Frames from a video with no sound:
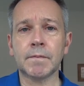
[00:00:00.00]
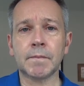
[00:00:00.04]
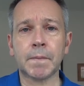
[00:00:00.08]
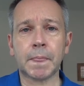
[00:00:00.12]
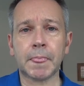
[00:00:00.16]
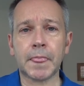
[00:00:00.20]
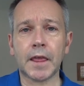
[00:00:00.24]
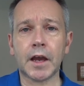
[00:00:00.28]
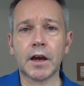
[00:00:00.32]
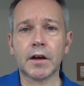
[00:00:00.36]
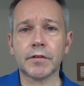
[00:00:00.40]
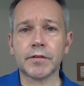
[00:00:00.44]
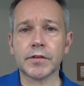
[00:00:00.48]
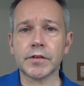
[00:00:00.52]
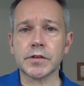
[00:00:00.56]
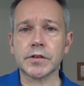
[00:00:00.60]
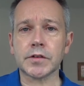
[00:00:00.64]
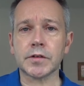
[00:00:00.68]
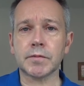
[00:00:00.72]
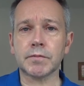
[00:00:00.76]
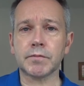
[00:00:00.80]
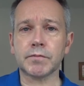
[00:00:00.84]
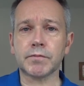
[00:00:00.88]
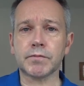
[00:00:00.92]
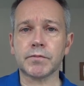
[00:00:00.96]
after
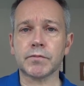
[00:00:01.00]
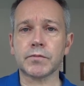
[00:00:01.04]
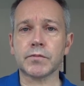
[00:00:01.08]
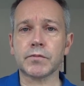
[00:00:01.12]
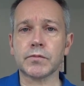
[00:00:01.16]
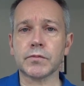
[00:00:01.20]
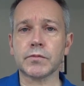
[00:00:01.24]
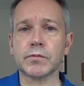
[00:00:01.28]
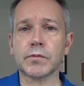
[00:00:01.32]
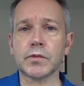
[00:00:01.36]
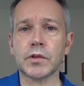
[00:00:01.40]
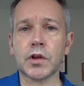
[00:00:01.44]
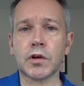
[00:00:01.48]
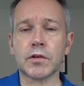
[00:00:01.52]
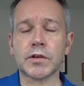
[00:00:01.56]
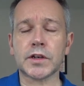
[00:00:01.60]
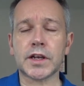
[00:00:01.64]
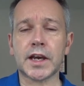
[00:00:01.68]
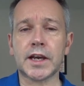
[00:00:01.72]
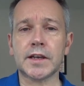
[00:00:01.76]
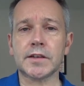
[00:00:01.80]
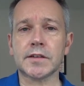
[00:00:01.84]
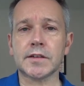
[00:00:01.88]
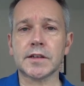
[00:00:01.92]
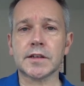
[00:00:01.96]
some long
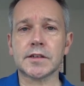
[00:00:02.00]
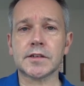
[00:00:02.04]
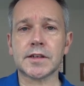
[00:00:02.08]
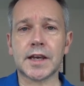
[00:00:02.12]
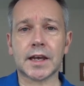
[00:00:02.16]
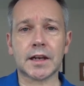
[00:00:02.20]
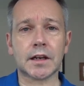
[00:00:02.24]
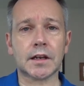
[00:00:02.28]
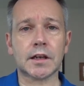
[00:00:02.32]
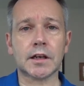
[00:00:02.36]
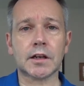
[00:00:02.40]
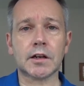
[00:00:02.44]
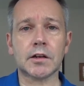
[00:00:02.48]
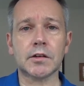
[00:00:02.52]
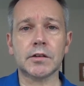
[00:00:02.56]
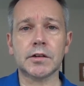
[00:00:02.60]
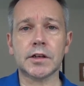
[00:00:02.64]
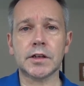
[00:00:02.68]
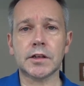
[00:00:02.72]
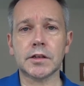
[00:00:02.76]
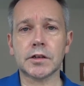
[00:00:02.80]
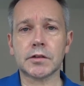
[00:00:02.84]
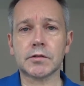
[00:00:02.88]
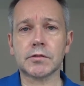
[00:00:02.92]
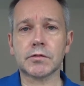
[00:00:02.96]
days in the saddle,
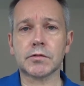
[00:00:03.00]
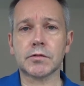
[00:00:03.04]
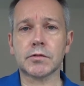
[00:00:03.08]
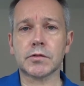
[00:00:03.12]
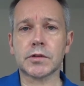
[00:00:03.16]
including the